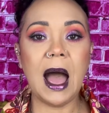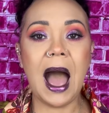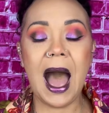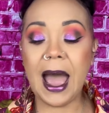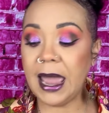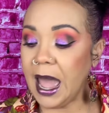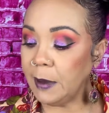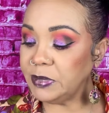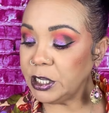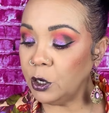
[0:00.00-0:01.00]
I
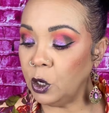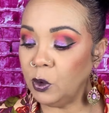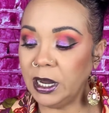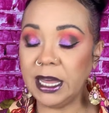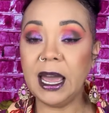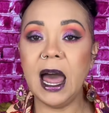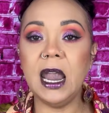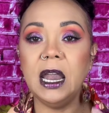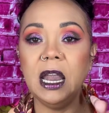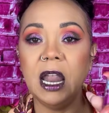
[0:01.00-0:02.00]
absolutely
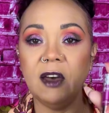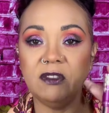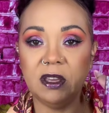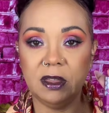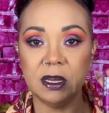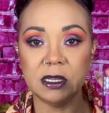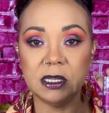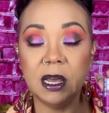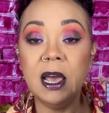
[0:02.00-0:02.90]
Loved this.